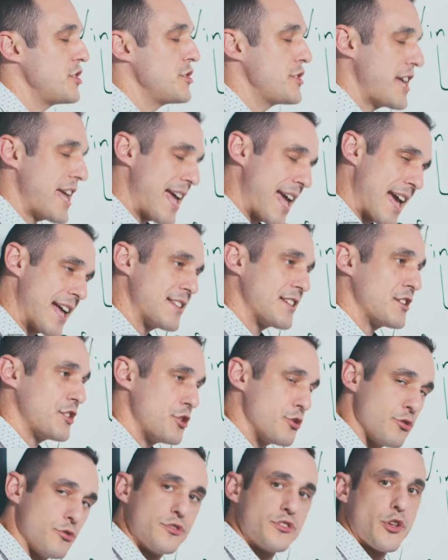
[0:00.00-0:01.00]
you can't
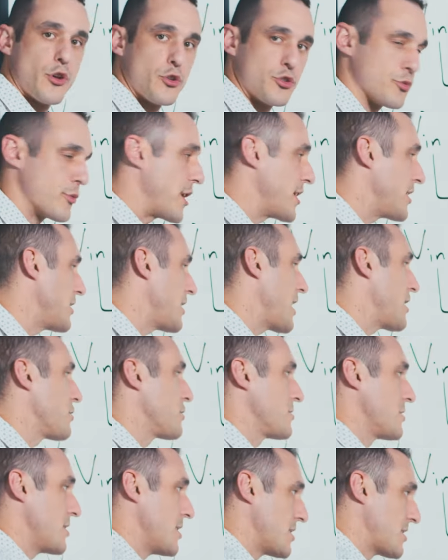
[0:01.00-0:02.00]
use those
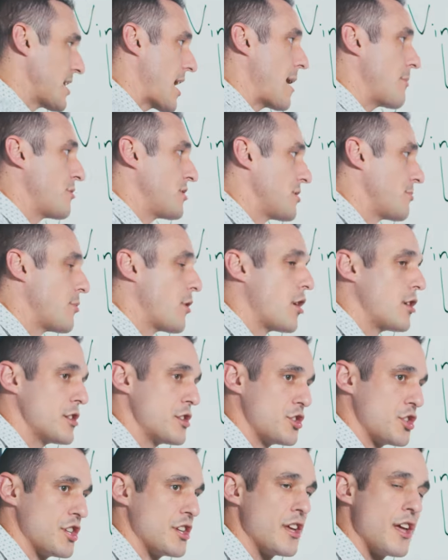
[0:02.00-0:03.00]
regulators in this type of
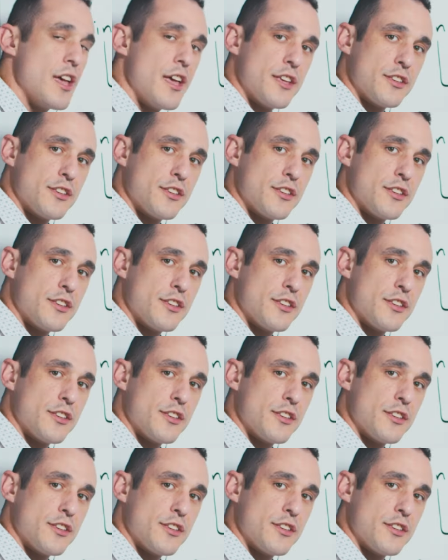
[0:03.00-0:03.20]
topology.